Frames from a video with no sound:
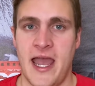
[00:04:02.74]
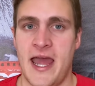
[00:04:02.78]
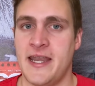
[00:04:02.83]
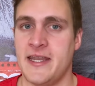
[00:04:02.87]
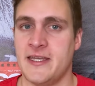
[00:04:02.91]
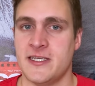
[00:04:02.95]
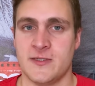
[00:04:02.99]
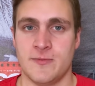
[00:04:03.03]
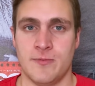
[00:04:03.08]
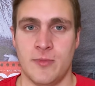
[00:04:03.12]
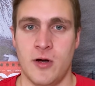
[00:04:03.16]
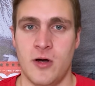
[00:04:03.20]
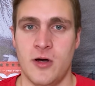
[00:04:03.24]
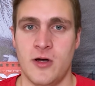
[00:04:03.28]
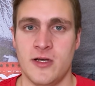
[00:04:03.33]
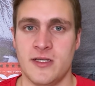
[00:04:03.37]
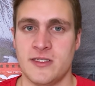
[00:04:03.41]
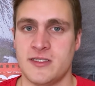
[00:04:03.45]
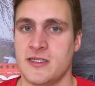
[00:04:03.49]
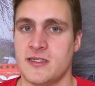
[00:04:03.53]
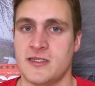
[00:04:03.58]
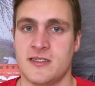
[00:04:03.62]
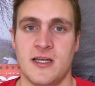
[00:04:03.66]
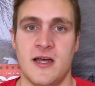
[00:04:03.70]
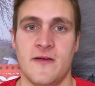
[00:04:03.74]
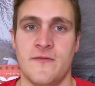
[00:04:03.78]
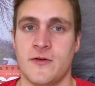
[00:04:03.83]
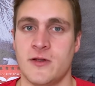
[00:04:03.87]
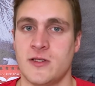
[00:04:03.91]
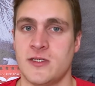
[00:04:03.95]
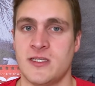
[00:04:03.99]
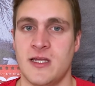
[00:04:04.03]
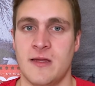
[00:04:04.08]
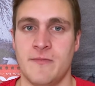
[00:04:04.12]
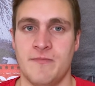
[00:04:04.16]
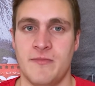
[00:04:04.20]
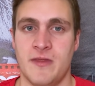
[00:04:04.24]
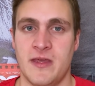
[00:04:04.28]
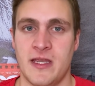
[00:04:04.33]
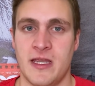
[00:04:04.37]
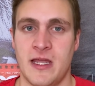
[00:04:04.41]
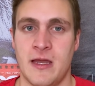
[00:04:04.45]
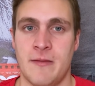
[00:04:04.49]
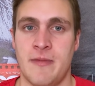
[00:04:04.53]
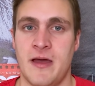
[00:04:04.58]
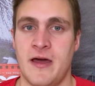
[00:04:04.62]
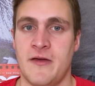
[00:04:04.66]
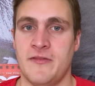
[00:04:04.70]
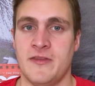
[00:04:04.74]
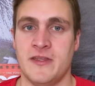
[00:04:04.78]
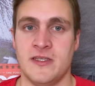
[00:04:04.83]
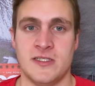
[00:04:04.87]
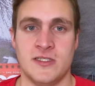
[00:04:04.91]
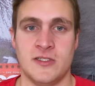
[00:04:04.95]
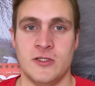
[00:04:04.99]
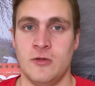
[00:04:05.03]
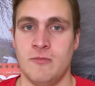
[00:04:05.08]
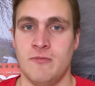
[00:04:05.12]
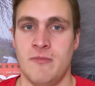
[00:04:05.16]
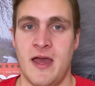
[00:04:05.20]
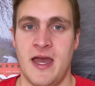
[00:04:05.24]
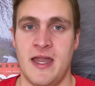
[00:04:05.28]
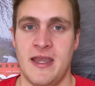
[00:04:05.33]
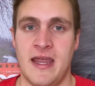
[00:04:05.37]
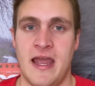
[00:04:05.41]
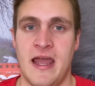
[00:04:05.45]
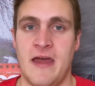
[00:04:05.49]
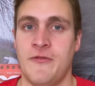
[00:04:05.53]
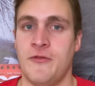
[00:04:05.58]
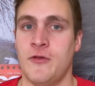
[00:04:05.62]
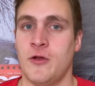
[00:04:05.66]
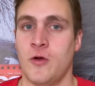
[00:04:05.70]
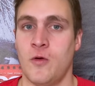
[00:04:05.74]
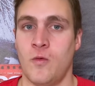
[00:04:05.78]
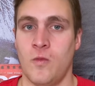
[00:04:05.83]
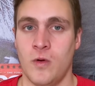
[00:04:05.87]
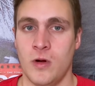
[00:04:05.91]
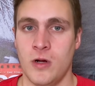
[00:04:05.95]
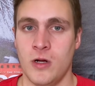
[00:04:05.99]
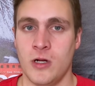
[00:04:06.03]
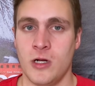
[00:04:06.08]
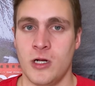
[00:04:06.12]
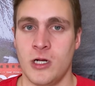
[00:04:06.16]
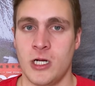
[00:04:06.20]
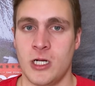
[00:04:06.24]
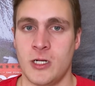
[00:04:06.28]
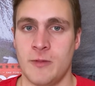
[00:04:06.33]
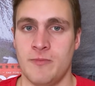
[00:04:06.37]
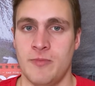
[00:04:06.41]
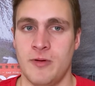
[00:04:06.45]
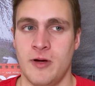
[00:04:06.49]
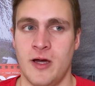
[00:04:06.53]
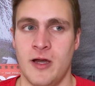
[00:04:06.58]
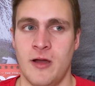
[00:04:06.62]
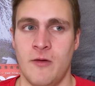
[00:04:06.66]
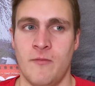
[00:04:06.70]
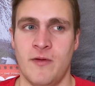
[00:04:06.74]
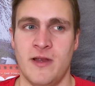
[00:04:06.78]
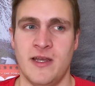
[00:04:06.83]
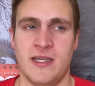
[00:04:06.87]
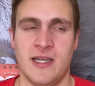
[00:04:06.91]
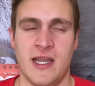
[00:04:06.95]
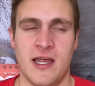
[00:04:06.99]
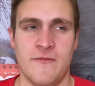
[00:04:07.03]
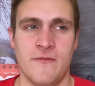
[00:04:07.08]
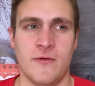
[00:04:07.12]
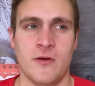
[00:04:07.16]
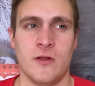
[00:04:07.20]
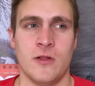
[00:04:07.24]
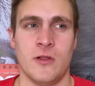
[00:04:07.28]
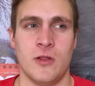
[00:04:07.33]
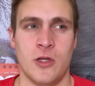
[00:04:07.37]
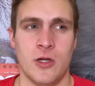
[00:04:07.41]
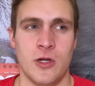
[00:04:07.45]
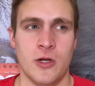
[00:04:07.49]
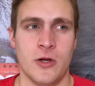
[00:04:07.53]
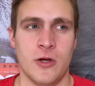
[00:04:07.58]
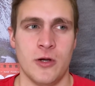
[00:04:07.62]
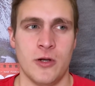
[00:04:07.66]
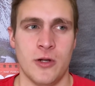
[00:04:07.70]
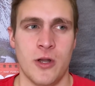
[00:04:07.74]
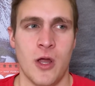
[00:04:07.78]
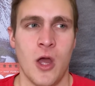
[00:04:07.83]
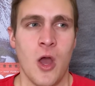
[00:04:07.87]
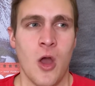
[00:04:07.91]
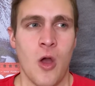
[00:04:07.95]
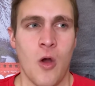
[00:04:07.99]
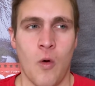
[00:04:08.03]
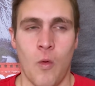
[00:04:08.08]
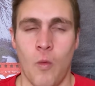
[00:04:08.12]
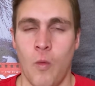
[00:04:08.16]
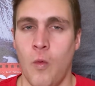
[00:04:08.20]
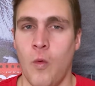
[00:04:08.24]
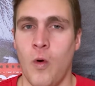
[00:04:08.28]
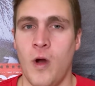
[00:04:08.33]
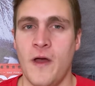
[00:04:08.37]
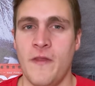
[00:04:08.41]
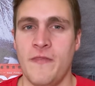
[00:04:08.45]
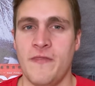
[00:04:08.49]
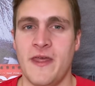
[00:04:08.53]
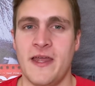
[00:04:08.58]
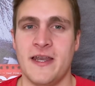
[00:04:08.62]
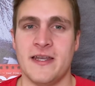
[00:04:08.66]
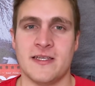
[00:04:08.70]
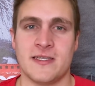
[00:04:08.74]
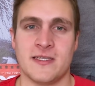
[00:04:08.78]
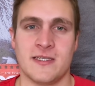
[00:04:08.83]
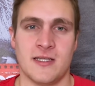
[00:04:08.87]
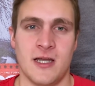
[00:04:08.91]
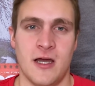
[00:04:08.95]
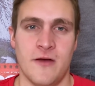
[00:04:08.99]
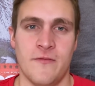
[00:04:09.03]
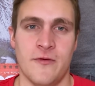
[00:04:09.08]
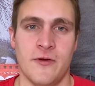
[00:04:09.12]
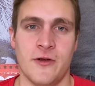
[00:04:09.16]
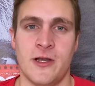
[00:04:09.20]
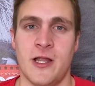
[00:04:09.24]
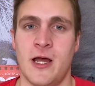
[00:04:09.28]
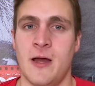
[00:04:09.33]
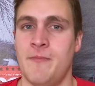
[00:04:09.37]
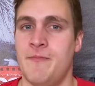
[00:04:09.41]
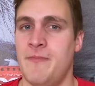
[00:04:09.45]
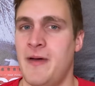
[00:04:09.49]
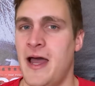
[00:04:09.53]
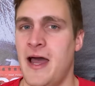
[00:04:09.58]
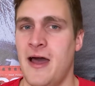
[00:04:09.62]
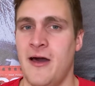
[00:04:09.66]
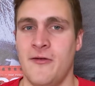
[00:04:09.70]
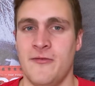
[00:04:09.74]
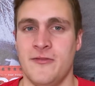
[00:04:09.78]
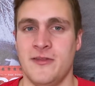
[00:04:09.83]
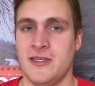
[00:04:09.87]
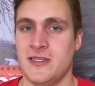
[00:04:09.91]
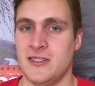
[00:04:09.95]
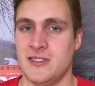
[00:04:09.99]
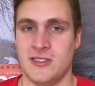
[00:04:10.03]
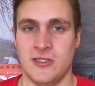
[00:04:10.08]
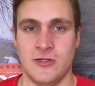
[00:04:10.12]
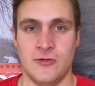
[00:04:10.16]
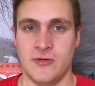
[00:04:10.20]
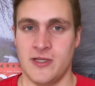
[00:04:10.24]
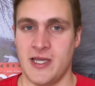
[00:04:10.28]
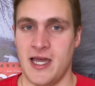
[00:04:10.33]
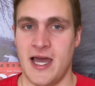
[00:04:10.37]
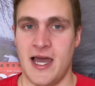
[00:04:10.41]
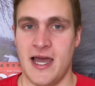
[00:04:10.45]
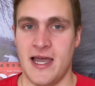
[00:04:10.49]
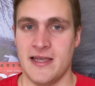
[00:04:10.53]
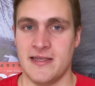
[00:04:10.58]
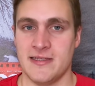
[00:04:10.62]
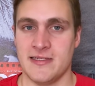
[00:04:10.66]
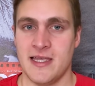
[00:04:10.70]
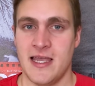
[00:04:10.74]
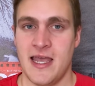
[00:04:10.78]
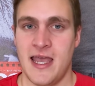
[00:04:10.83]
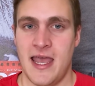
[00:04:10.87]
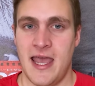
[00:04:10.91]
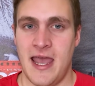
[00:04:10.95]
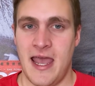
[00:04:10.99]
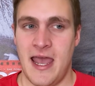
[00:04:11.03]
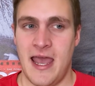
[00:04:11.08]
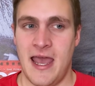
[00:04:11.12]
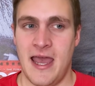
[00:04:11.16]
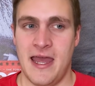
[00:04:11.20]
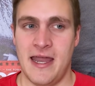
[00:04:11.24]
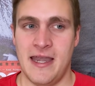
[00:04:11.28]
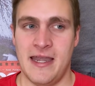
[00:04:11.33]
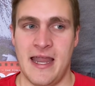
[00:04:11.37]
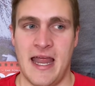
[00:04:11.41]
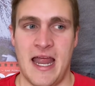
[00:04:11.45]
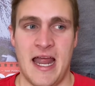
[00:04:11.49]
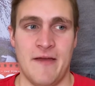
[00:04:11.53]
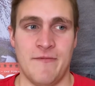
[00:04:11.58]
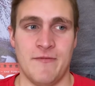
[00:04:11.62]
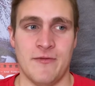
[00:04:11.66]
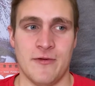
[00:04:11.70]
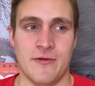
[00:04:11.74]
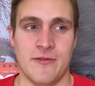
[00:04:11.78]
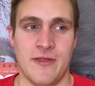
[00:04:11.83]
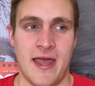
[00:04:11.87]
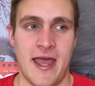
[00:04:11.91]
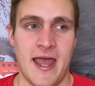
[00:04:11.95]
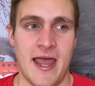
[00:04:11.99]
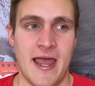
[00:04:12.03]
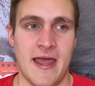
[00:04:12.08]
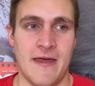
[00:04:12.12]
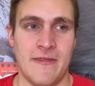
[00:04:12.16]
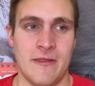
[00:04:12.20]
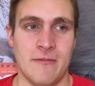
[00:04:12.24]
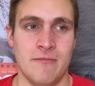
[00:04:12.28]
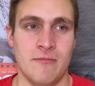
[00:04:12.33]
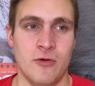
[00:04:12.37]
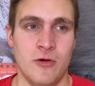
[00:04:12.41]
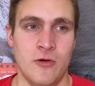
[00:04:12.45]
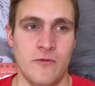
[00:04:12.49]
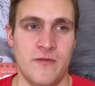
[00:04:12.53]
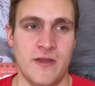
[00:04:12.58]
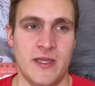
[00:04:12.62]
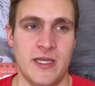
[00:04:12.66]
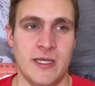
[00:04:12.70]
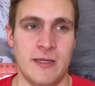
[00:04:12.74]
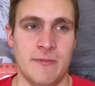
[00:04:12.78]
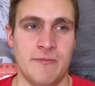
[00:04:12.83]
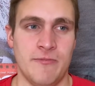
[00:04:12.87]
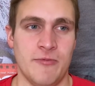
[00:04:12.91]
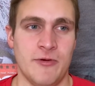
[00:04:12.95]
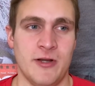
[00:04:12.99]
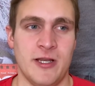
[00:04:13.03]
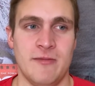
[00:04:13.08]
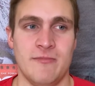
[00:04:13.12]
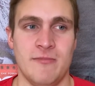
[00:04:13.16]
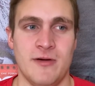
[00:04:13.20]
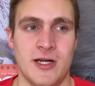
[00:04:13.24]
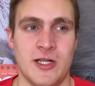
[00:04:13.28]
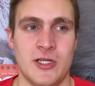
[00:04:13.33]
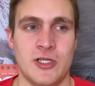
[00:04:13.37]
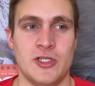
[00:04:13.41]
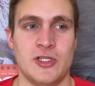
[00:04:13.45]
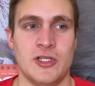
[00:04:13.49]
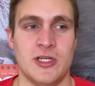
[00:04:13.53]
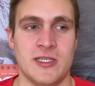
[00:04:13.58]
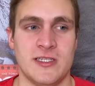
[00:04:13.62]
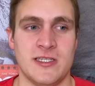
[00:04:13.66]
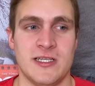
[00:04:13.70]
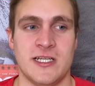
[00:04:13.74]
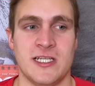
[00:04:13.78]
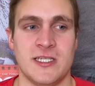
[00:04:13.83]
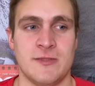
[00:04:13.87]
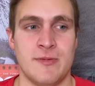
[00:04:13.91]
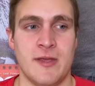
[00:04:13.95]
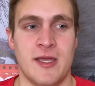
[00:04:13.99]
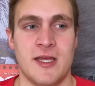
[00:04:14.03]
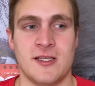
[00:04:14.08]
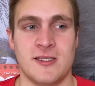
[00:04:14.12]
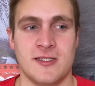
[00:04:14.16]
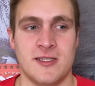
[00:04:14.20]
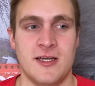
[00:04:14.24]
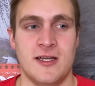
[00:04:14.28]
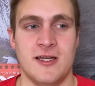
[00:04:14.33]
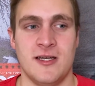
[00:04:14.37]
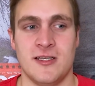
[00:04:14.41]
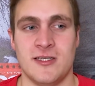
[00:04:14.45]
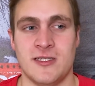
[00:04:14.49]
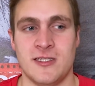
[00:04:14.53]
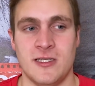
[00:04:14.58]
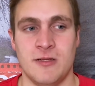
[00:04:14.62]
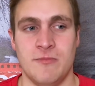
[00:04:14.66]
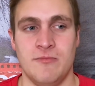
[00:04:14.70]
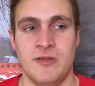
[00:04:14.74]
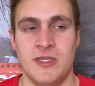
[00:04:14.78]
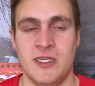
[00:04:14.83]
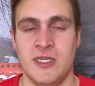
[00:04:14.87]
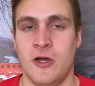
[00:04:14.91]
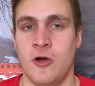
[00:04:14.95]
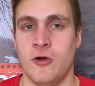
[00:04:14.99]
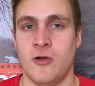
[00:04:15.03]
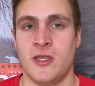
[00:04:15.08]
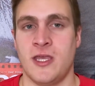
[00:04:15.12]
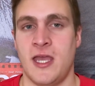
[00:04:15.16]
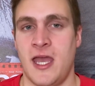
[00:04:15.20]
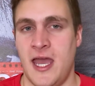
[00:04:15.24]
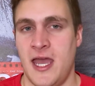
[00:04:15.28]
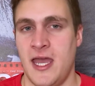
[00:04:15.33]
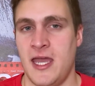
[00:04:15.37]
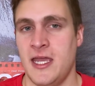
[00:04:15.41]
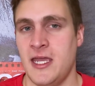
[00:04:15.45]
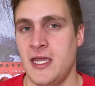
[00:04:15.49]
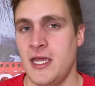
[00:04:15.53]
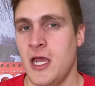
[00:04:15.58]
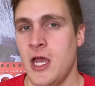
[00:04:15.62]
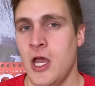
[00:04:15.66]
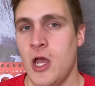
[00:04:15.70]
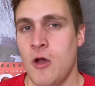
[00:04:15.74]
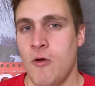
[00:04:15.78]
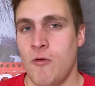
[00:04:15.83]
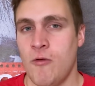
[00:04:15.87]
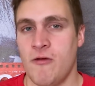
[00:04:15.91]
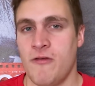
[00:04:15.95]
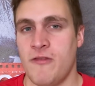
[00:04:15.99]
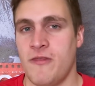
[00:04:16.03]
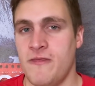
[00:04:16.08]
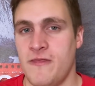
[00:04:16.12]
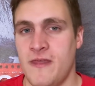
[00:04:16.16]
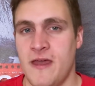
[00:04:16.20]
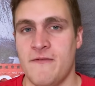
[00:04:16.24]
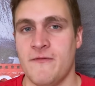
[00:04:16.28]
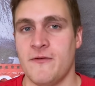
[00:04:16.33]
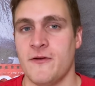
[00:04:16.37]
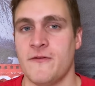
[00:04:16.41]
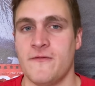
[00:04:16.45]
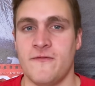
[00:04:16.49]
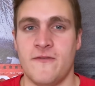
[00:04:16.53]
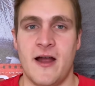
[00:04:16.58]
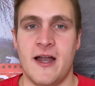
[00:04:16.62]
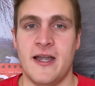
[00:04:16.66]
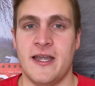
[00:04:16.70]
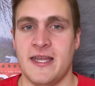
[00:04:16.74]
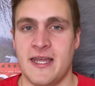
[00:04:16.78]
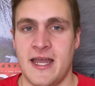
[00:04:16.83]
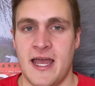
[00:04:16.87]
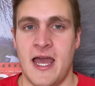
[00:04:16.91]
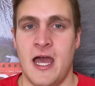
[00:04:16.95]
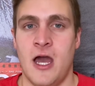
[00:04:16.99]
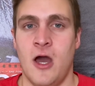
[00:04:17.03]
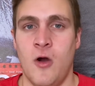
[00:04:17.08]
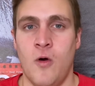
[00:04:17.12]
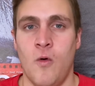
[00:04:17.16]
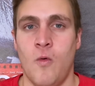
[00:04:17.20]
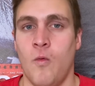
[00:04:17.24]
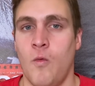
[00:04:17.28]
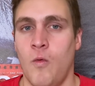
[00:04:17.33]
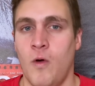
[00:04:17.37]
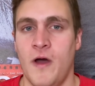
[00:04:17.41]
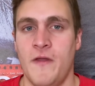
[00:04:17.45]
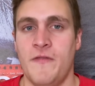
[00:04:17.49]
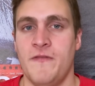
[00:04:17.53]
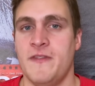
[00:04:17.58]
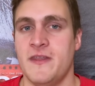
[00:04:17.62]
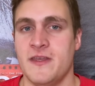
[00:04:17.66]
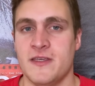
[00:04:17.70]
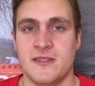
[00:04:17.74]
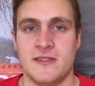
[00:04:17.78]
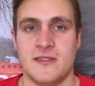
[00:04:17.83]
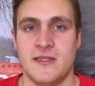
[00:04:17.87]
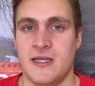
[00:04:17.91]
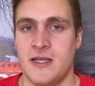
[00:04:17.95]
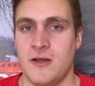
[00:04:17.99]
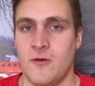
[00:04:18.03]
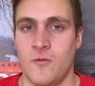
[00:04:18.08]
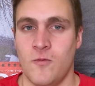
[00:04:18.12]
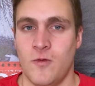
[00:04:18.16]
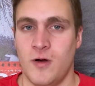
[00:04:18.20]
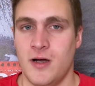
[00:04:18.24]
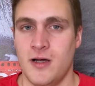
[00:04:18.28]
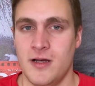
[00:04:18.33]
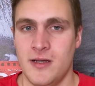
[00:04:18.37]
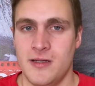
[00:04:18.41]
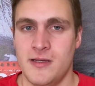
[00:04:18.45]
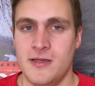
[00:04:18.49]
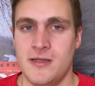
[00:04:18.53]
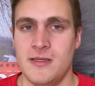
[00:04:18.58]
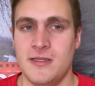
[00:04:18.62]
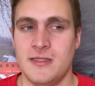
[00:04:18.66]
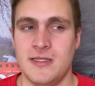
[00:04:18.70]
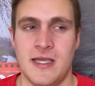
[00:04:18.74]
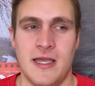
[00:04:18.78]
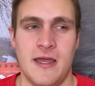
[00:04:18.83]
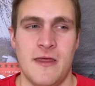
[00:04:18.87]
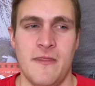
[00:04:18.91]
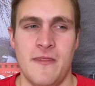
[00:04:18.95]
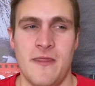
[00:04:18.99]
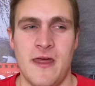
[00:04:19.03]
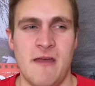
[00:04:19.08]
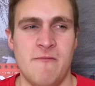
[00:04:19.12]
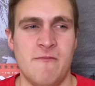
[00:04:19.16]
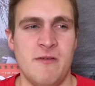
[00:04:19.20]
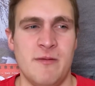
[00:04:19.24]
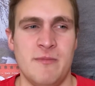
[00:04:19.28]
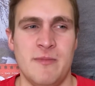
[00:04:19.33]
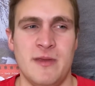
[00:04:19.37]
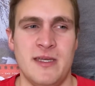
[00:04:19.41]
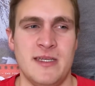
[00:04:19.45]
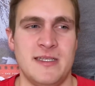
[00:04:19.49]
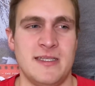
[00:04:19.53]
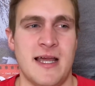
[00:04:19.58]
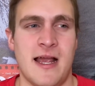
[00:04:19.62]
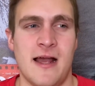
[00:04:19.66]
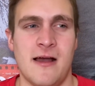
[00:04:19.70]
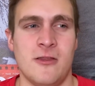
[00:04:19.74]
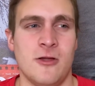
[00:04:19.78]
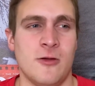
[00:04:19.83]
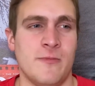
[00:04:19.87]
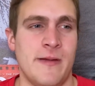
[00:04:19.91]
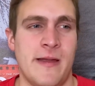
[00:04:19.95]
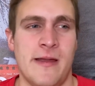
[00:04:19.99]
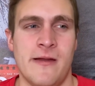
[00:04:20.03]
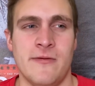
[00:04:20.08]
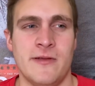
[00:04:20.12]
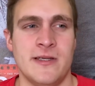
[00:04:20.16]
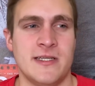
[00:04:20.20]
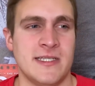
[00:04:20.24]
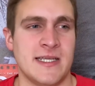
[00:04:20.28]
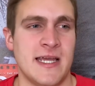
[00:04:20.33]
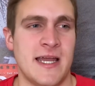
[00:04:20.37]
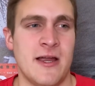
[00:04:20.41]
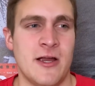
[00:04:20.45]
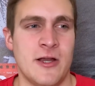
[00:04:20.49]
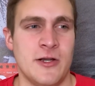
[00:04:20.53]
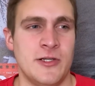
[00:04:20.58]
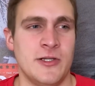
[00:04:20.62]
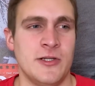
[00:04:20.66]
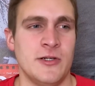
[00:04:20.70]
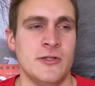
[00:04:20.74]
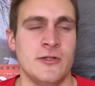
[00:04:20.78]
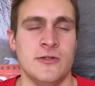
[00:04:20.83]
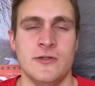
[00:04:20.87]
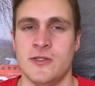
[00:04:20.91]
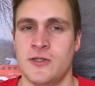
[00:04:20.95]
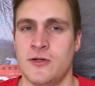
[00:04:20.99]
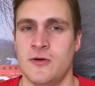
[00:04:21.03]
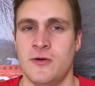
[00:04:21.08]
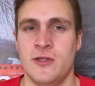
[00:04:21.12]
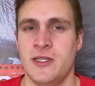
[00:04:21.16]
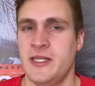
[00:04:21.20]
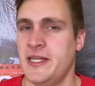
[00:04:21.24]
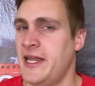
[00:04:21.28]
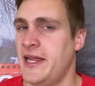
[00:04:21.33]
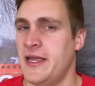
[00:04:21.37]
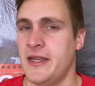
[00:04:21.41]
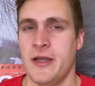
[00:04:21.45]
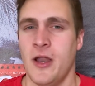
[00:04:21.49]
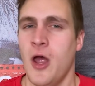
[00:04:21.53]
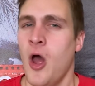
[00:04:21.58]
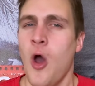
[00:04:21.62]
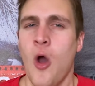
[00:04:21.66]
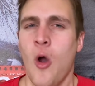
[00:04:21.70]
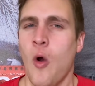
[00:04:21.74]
and his boss discovered something about these two men at their work, but we never learn what they discovered about these two guys. And after that, the movie pretty much just expects us to be okay with never finding out what this thing was. And then we meet Tyler Perry's character, who's only in